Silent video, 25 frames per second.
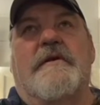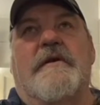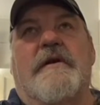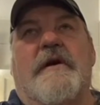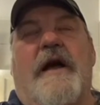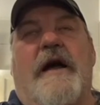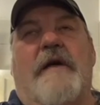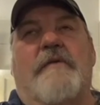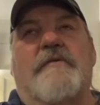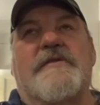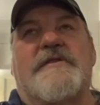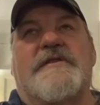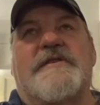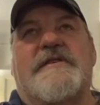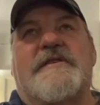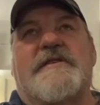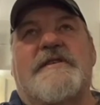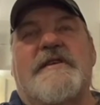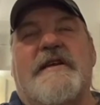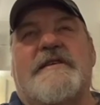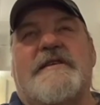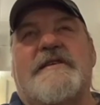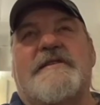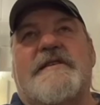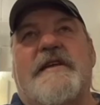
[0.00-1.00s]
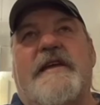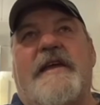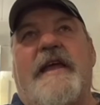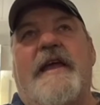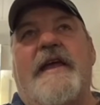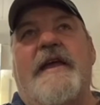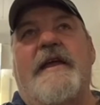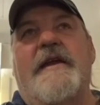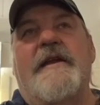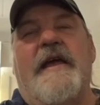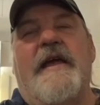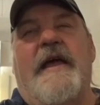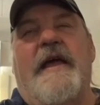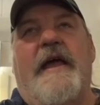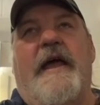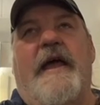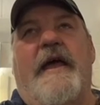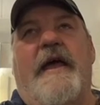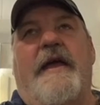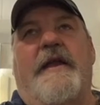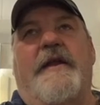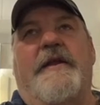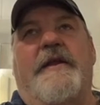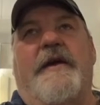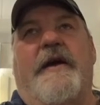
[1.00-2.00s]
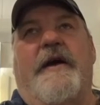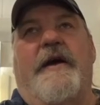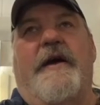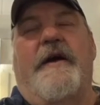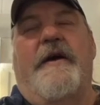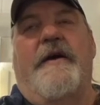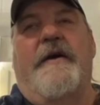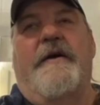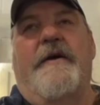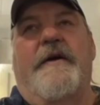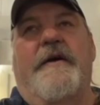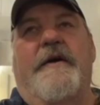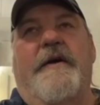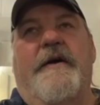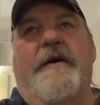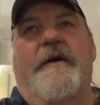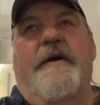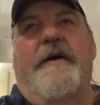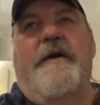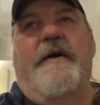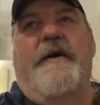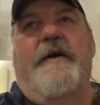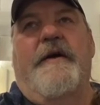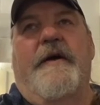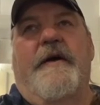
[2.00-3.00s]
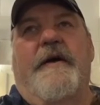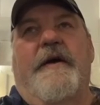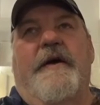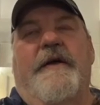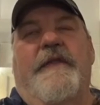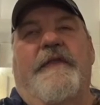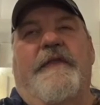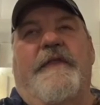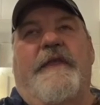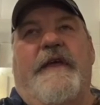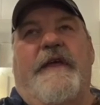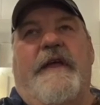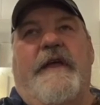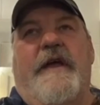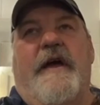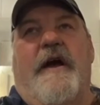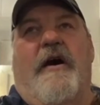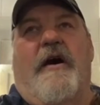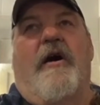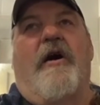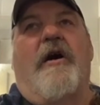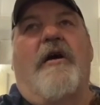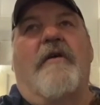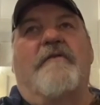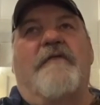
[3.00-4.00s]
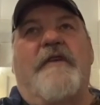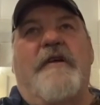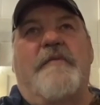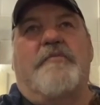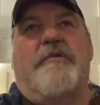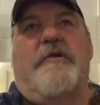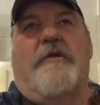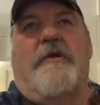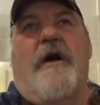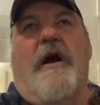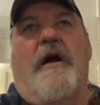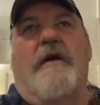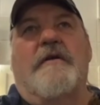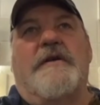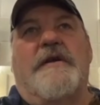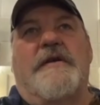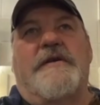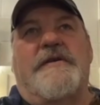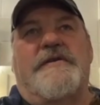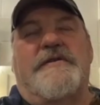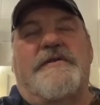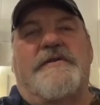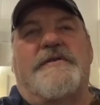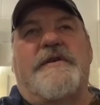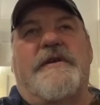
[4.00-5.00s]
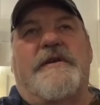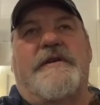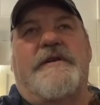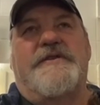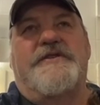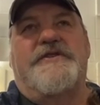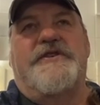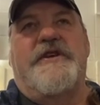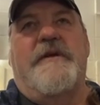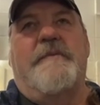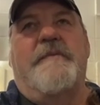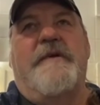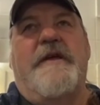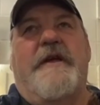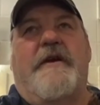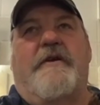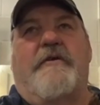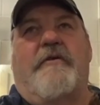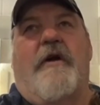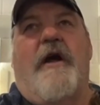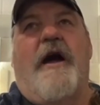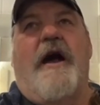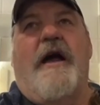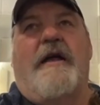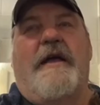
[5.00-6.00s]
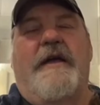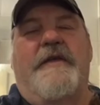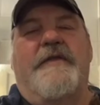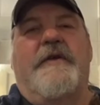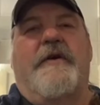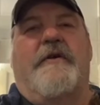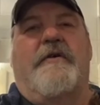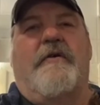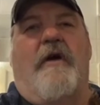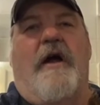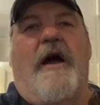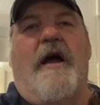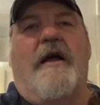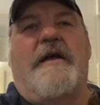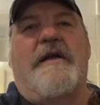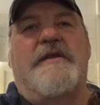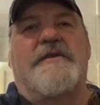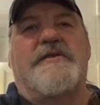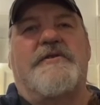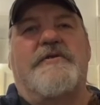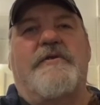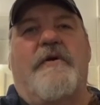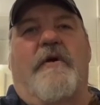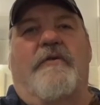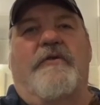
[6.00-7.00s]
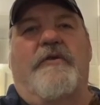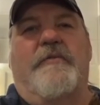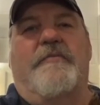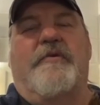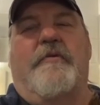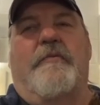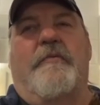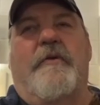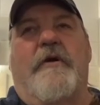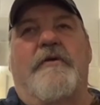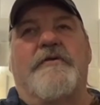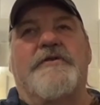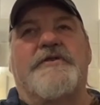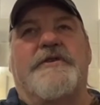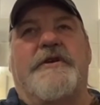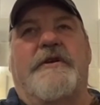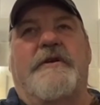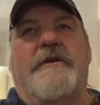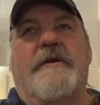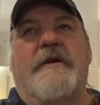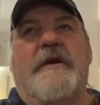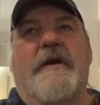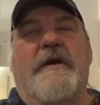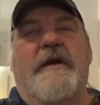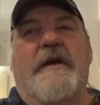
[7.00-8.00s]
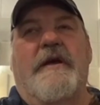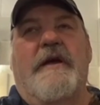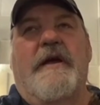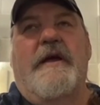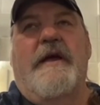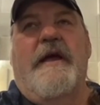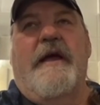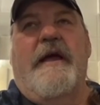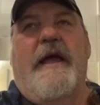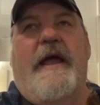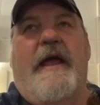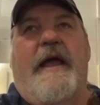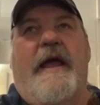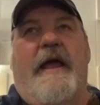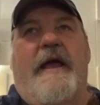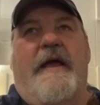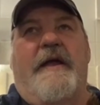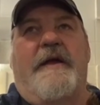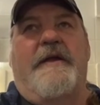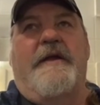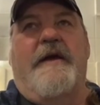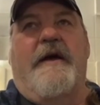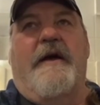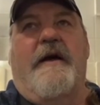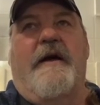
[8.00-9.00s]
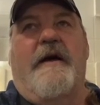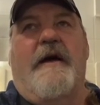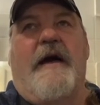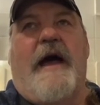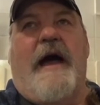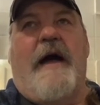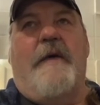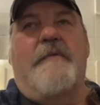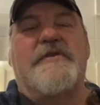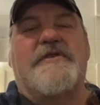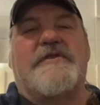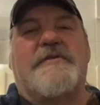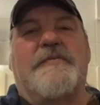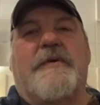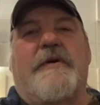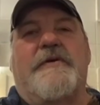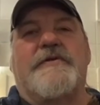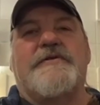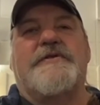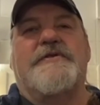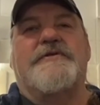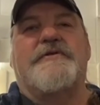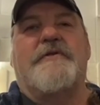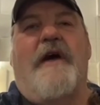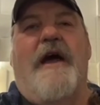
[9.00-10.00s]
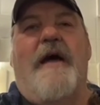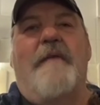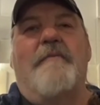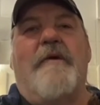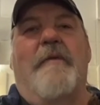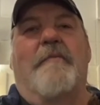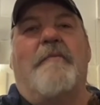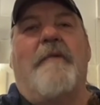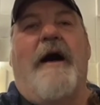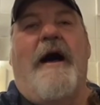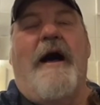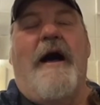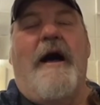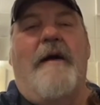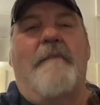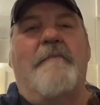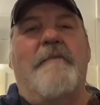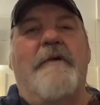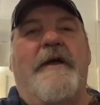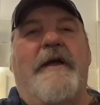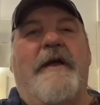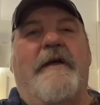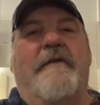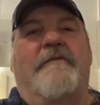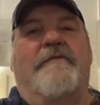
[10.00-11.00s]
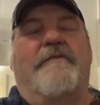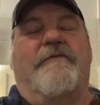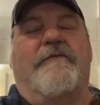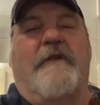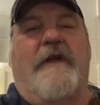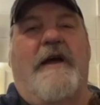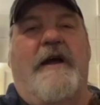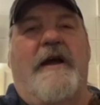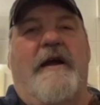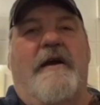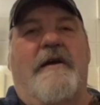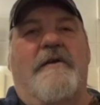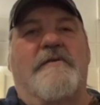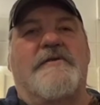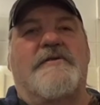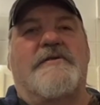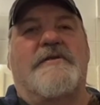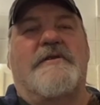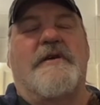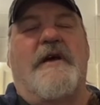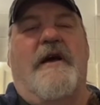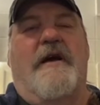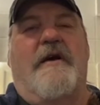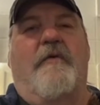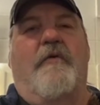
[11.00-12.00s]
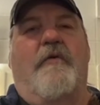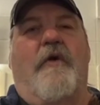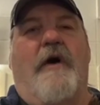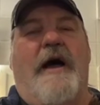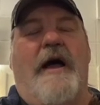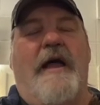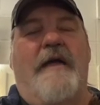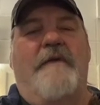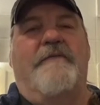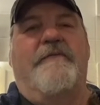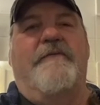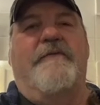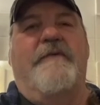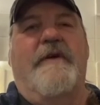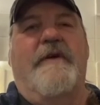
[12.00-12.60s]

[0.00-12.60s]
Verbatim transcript: I was 16, and uh, the uh, RV belonged to, to, Jimmy Crockett, the Crockett's who owned the promotion. And uh, I was supposed to drive my mom and Flair's uh, wife